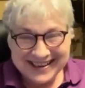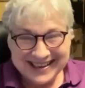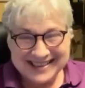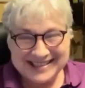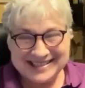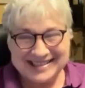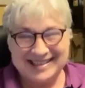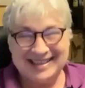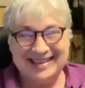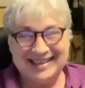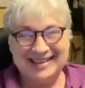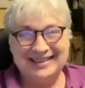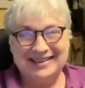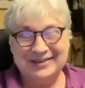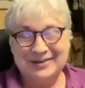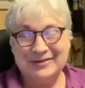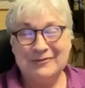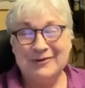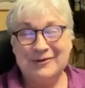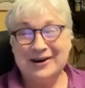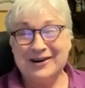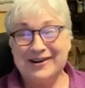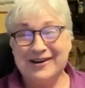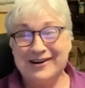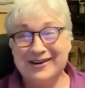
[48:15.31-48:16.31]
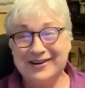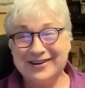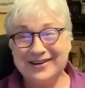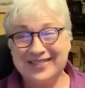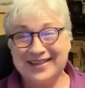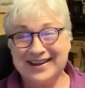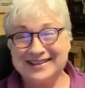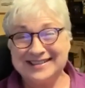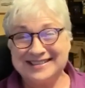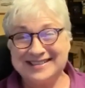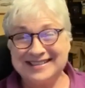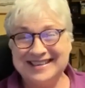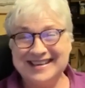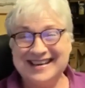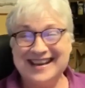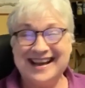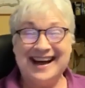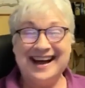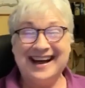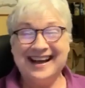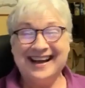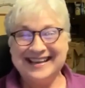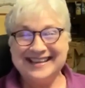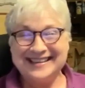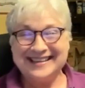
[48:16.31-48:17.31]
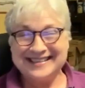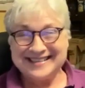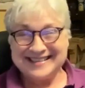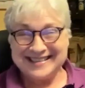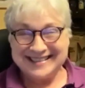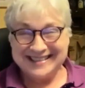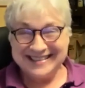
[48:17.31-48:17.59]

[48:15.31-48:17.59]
I said, "Where are they tonight?"